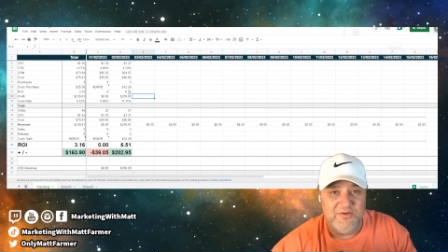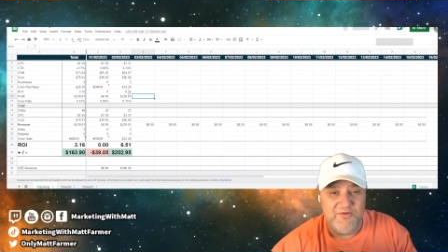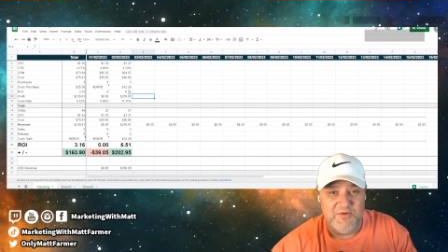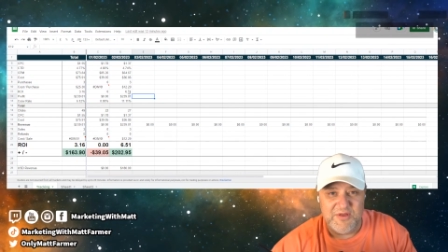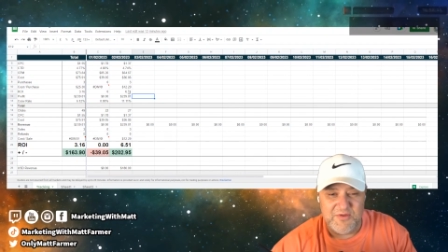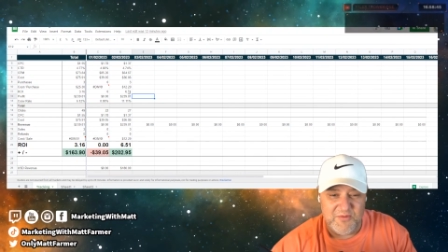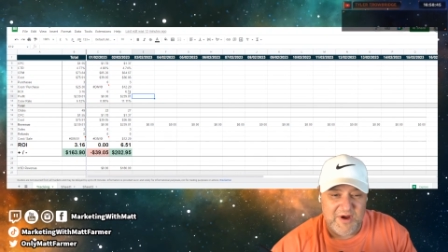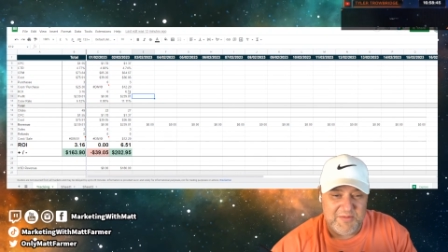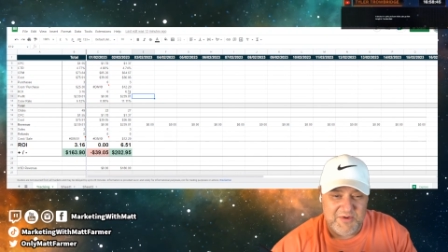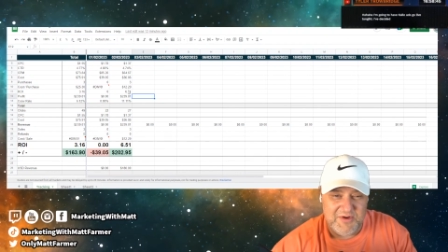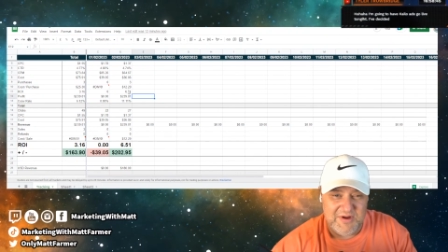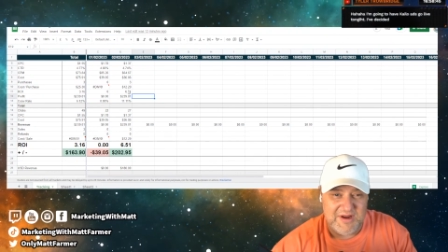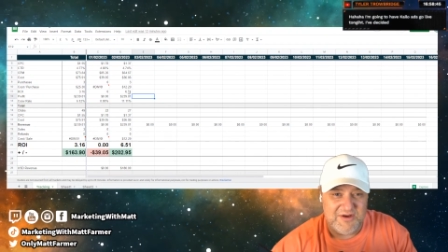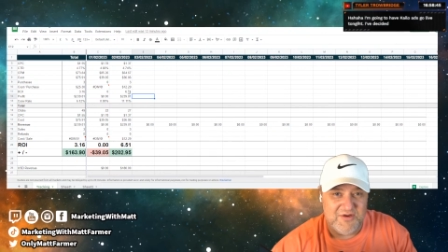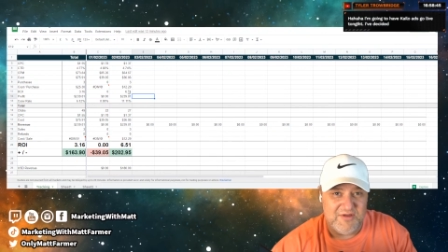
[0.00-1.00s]
The reason why I'm doing
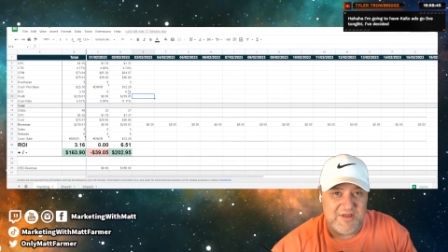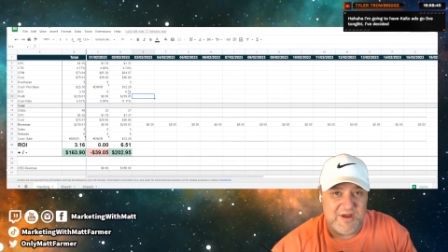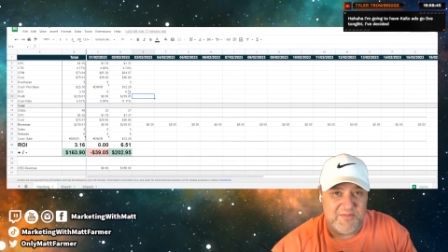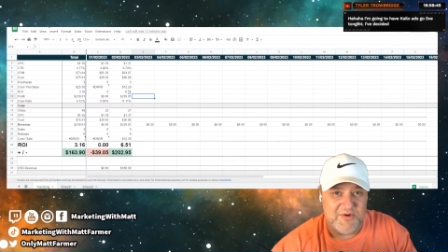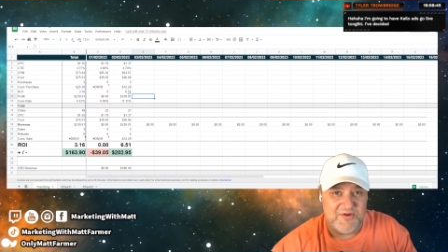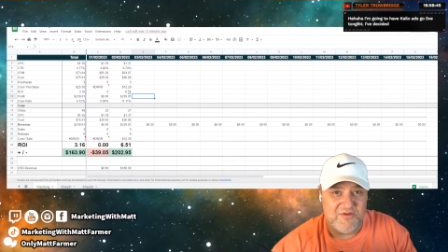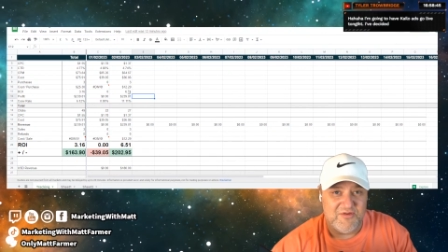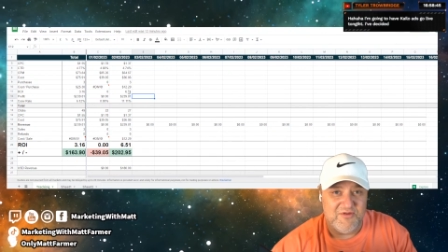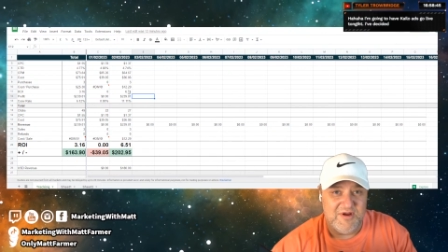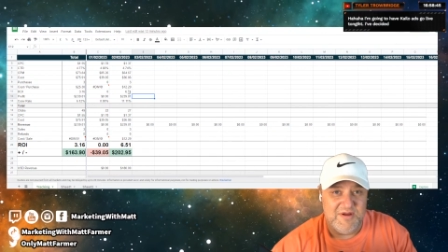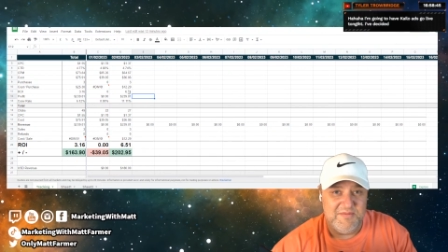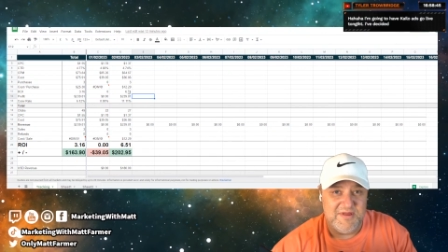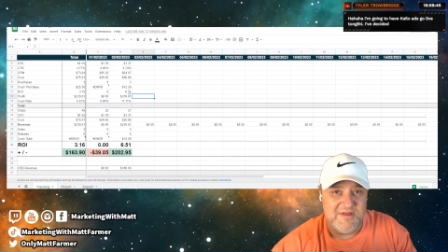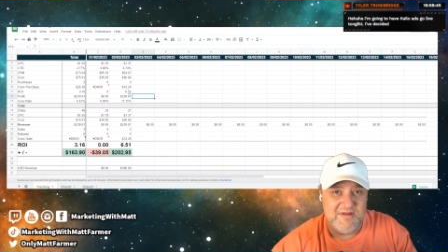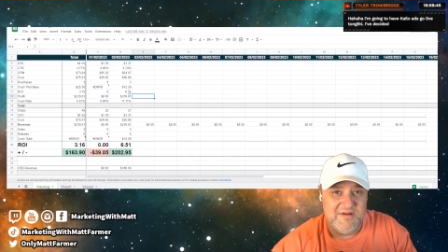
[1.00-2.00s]
it 2 separate
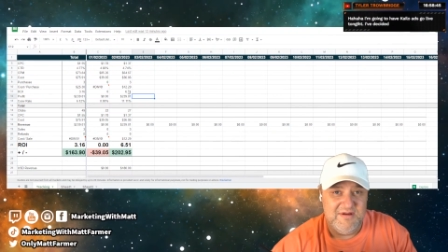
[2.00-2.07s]
streams,